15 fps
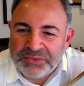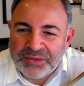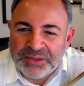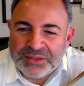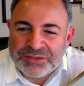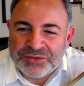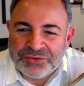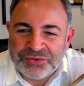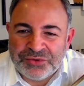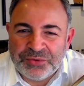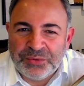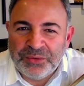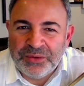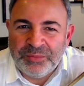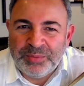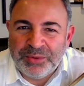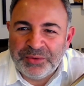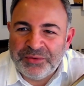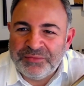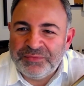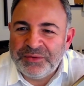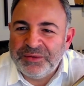It's truly
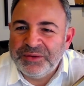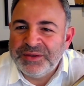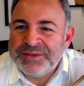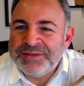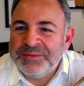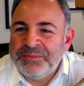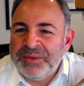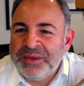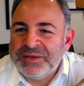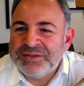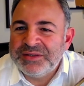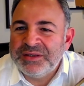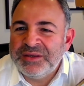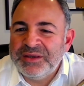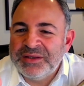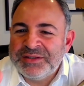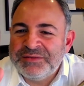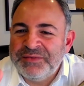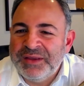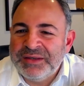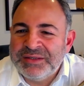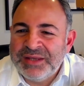beautiful. It's amazing. It's
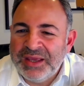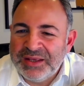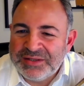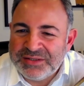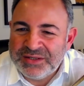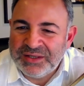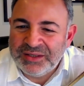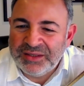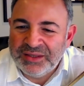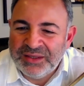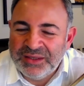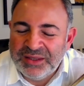fantastic.